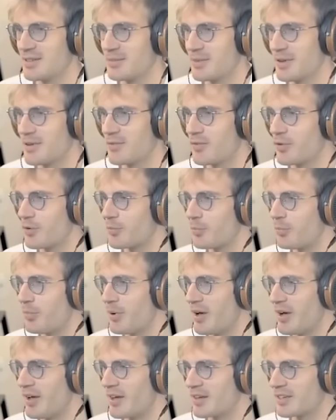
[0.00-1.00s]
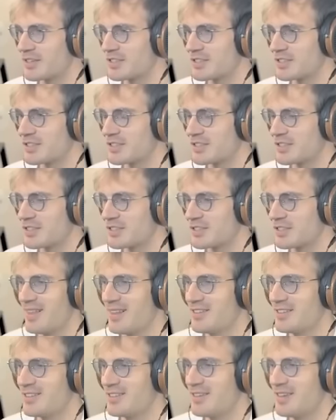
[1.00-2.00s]
I'm looking for a box.
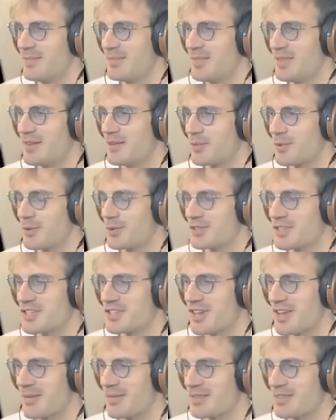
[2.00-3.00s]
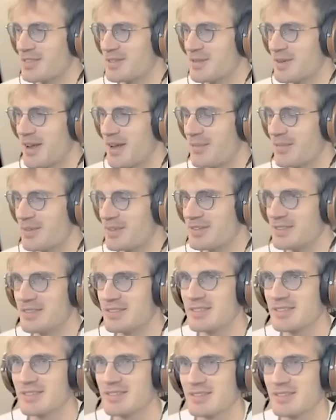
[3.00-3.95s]
Let's dip the rose stem, see what happens.